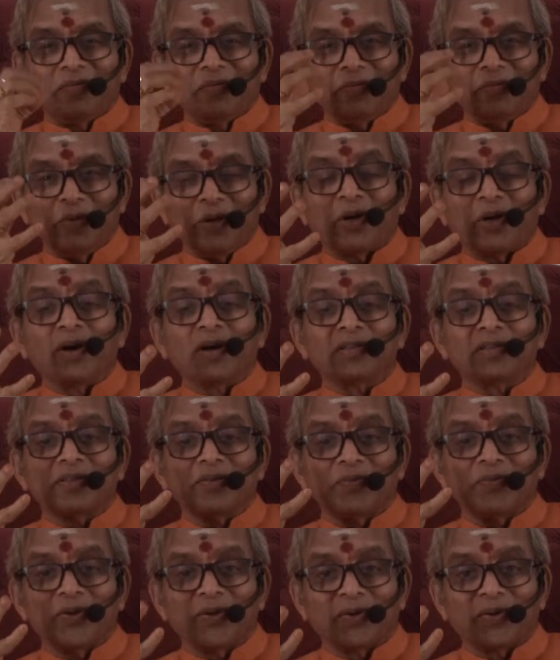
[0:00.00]
Because of
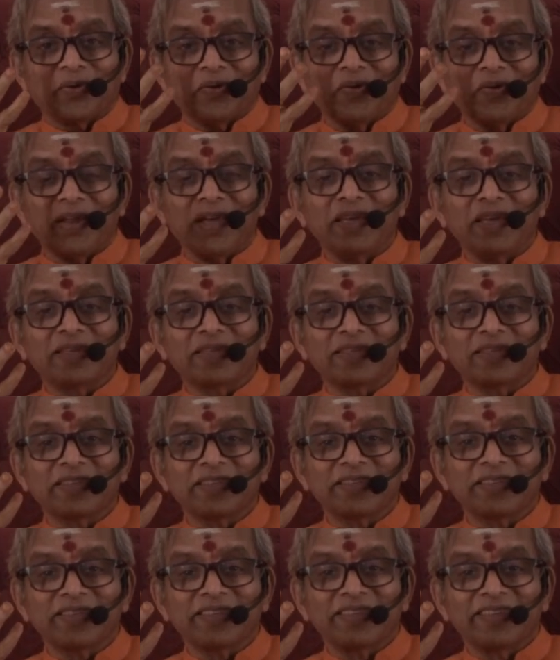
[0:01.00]
your grace,
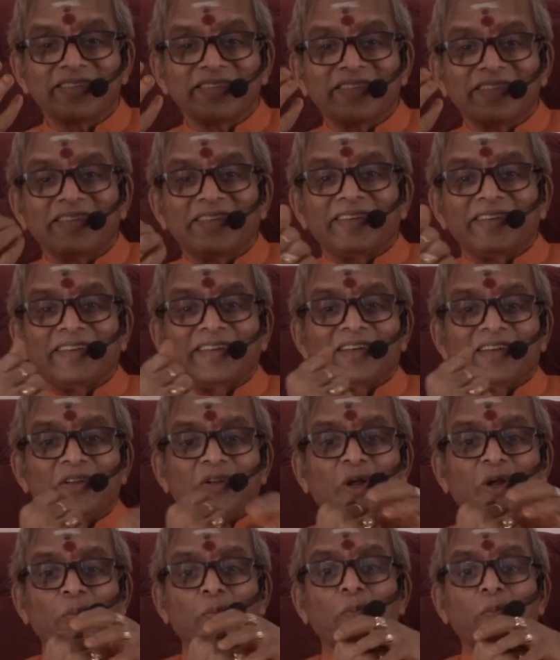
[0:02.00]

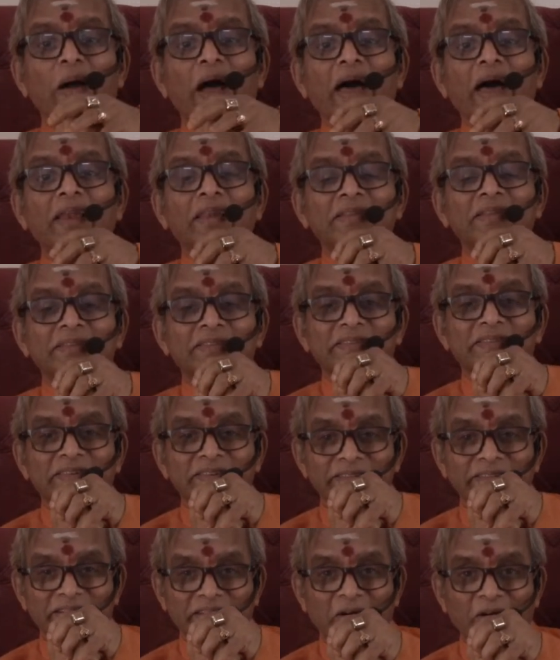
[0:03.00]
you're
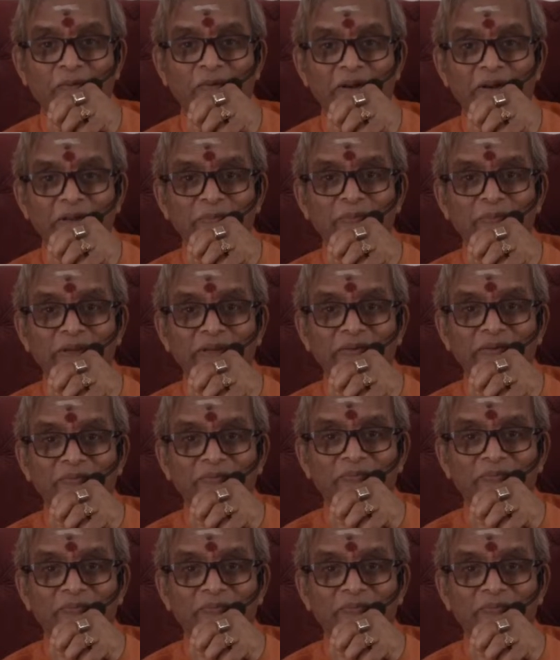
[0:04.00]
balancedly covering me.